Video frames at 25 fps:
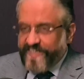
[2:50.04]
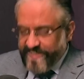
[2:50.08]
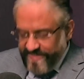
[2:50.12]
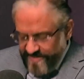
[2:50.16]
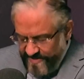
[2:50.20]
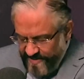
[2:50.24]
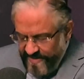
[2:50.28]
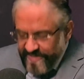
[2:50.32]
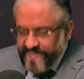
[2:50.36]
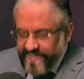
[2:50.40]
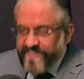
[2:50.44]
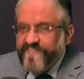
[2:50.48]

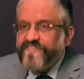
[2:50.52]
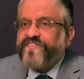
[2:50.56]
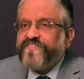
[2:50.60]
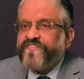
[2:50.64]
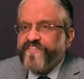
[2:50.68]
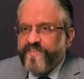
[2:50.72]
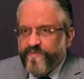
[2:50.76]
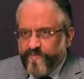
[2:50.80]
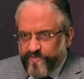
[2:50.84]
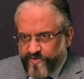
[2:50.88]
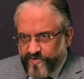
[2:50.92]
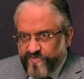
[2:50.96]
studies
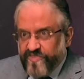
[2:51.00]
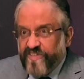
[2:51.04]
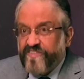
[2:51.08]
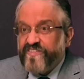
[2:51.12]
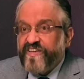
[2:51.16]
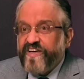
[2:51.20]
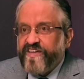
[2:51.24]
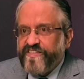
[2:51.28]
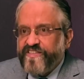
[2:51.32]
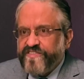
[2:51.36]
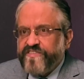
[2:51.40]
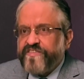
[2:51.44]
that could
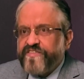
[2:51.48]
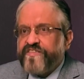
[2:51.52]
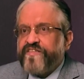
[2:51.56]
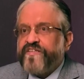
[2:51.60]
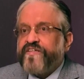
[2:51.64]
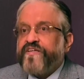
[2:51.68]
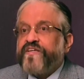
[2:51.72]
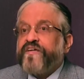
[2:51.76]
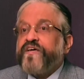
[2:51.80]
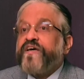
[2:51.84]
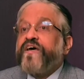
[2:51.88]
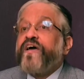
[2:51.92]
suggest. Help
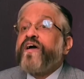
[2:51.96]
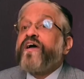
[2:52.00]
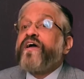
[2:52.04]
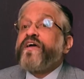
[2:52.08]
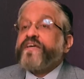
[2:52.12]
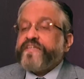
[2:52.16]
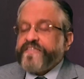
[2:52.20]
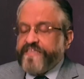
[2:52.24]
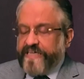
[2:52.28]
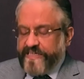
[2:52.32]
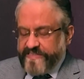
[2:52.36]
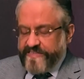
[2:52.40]
other
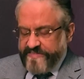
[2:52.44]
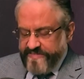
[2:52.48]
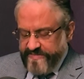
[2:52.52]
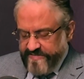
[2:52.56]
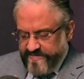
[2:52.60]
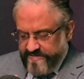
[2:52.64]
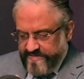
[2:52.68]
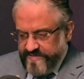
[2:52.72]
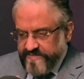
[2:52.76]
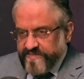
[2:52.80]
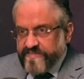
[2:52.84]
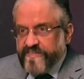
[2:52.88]
diseases
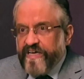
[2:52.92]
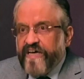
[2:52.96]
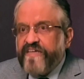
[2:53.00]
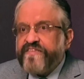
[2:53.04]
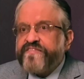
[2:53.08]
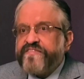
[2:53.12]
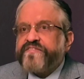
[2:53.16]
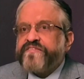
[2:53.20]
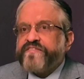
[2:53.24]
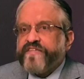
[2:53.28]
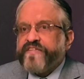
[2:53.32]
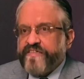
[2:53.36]
triggered by
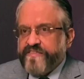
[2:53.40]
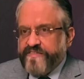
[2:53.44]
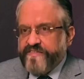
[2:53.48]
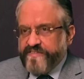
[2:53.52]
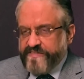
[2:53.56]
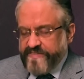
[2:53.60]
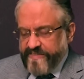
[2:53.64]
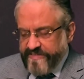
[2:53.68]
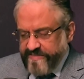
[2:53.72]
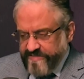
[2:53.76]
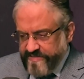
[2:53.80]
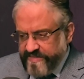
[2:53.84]
inflammation.
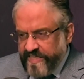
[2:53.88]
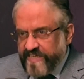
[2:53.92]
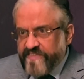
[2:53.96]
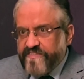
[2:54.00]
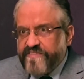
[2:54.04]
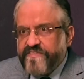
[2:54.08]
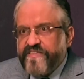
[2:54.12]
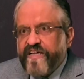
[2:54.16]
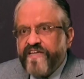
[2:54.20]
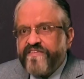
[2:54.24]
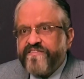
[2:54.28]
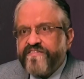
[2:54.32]
Yes.
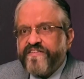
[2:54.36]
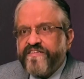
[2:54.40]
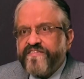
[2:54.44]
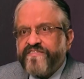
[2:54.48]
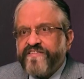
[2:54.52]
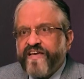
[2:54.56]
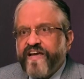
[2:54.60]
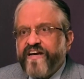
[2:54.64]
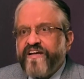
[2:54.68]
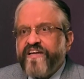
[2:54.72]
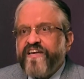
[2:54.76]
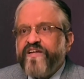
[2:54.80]
That's
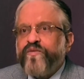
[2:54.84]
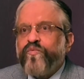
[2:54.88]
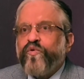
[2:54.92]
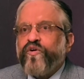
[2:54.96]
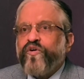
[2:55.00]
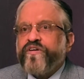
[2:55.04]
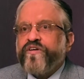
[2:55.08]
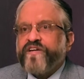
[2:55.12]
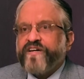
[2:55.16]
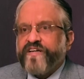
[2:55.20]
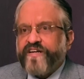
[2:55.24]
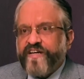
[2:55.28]
exactly
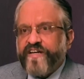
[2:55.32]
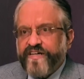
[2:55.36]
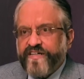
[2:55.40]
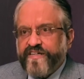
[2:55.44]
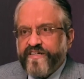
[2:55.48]
what current... Like